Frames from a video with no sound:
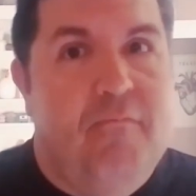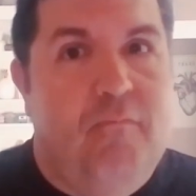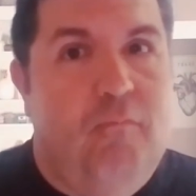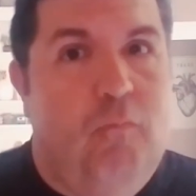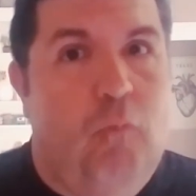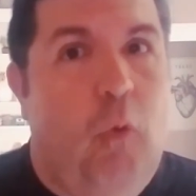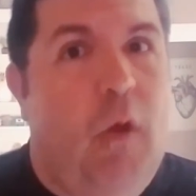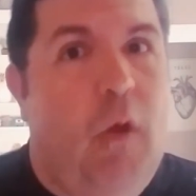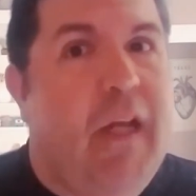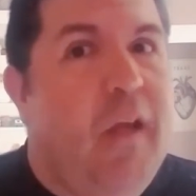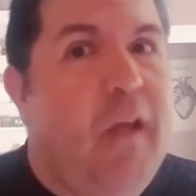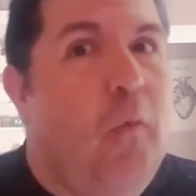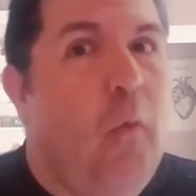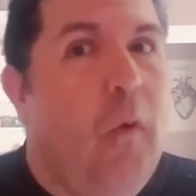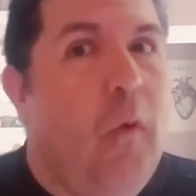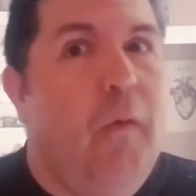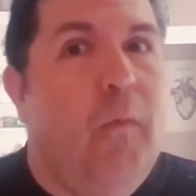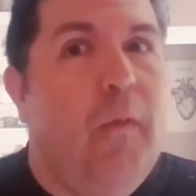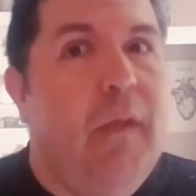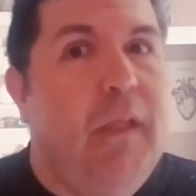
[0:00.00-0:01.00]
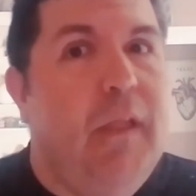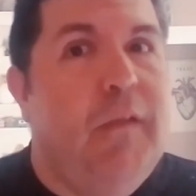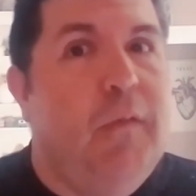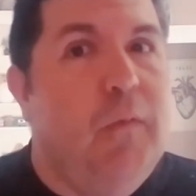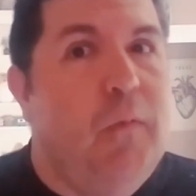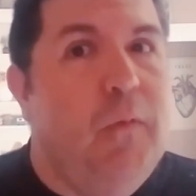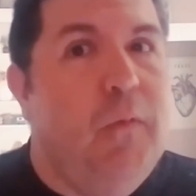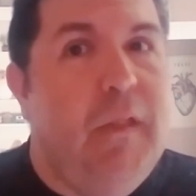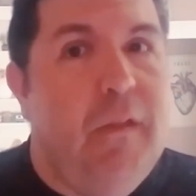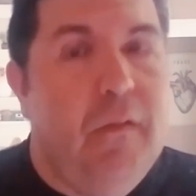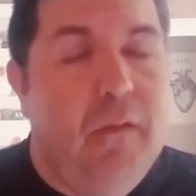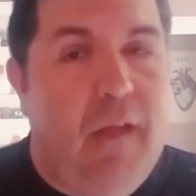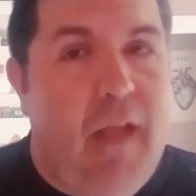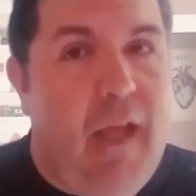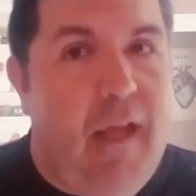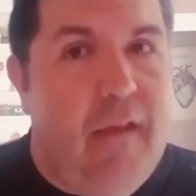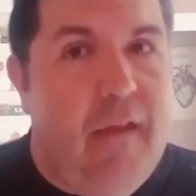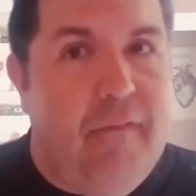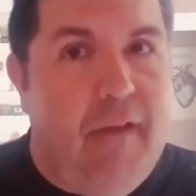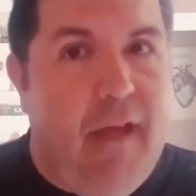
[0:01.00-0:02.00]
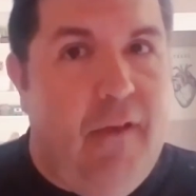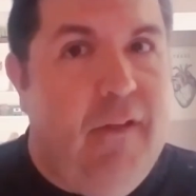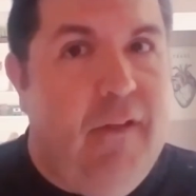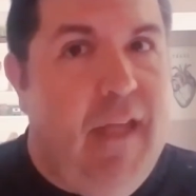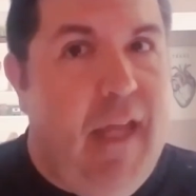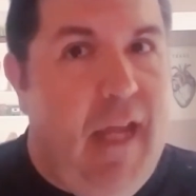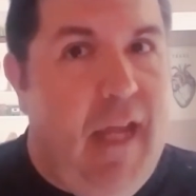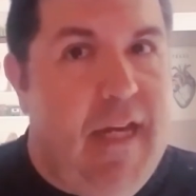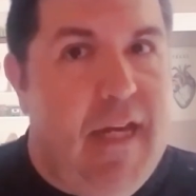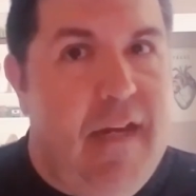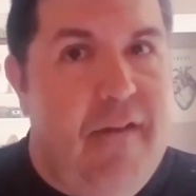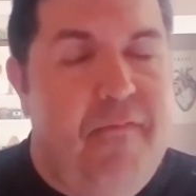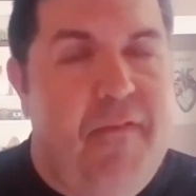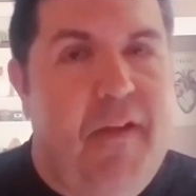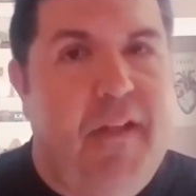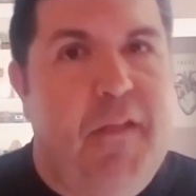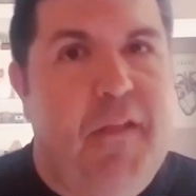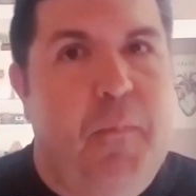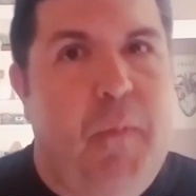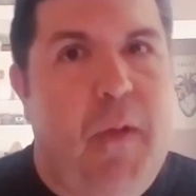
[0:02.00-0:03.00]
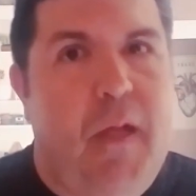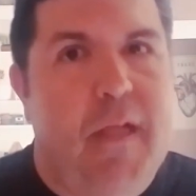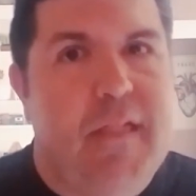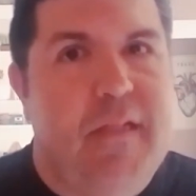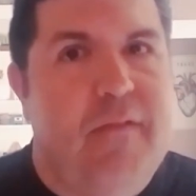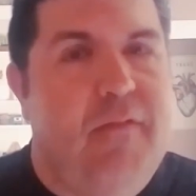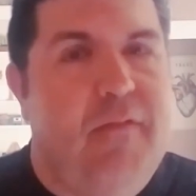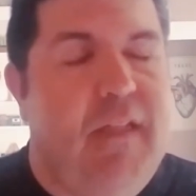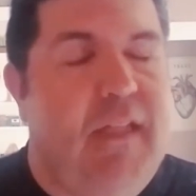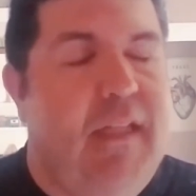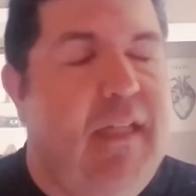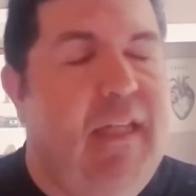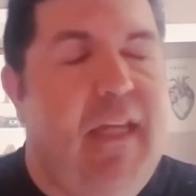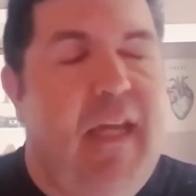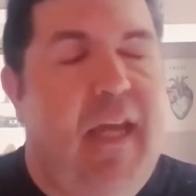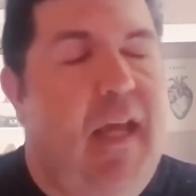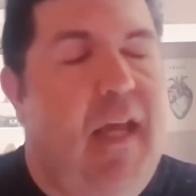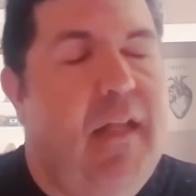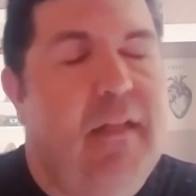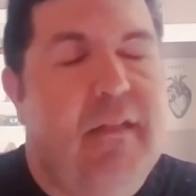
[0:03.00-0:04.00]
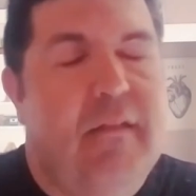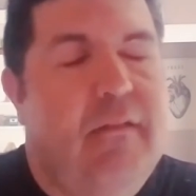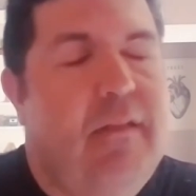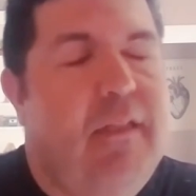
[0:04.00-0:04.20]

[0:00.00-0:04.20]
what can worrying really do to your life? How can it affect you positively? It can't.